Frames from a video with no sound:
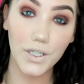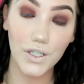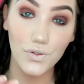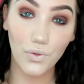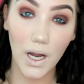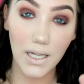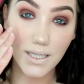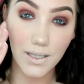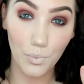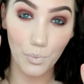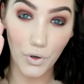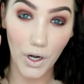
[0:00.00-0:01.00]
I just ran
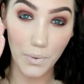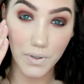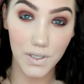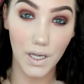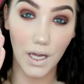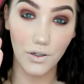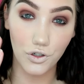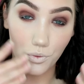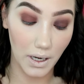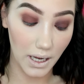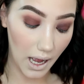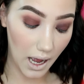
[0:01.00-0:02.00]
some browns under
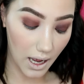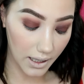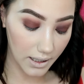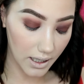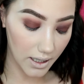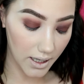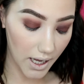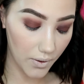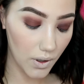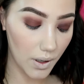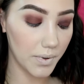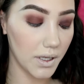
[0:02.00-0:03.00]
my eye and now
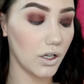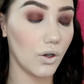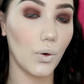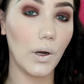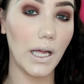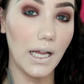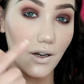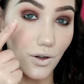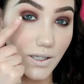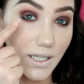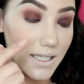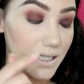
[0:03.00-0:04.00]
I'm gonna go in
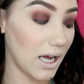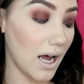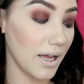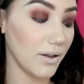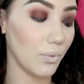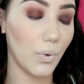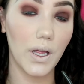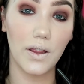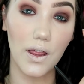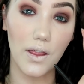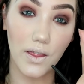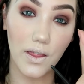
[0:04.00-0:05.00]
on this eye
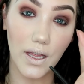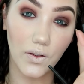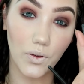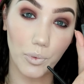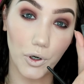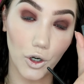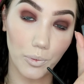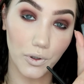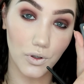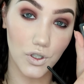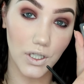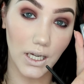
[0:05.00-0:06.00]
with this
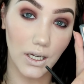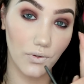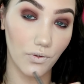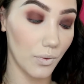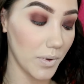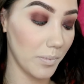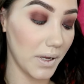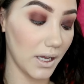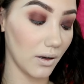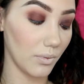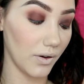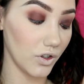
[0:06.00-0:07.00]
purple shade from the
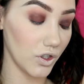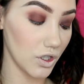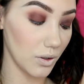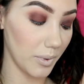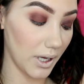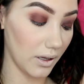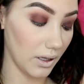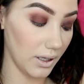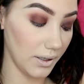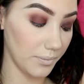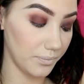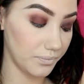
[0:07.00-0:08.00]
Makeup Revolution
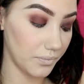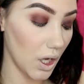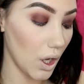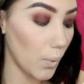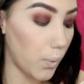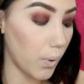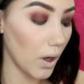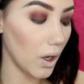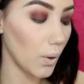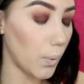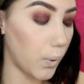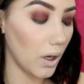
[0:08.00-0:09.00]
palette.
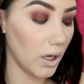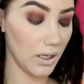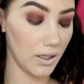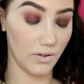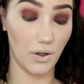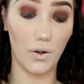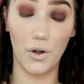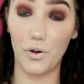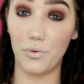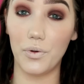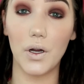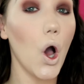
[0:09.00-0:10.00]
It's got a
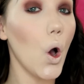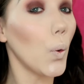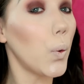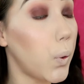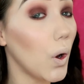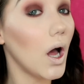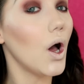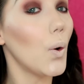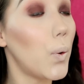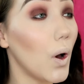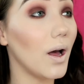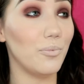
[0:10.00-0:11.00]
lot of
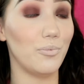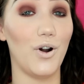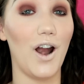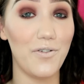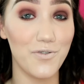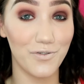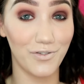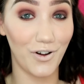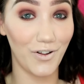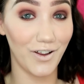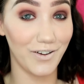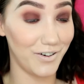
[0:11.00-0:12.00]
brown
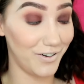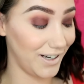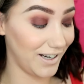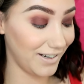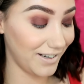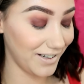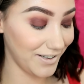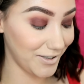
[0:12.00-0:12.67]
fallout on it.